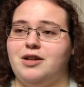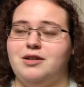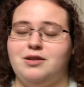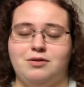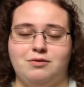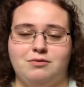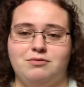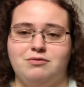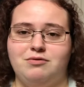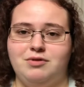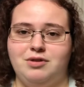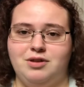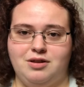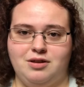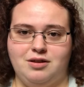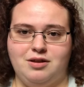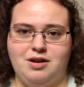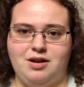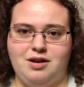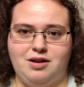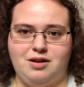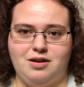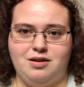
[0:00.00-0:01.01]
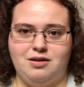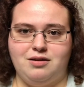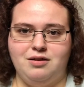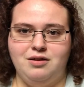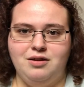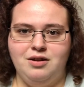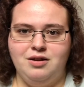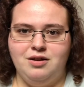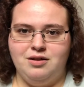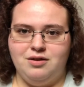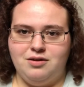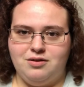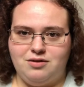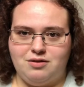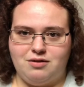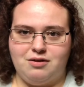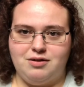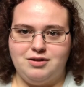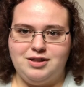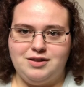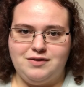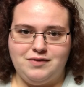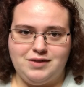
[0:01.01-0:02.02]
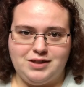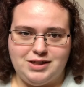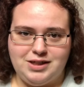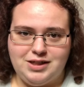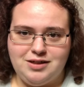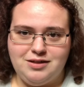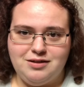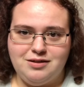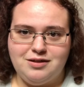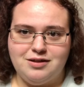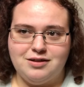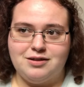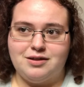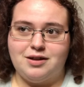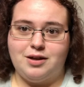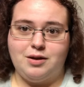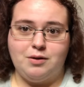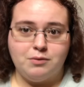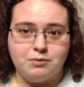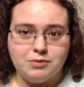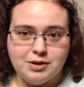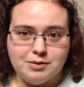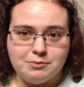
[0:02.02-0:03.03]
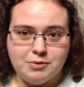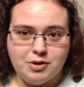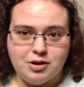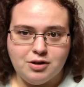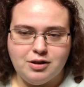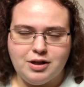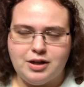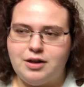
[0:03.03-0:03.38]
I know they're on DVD because I own them all.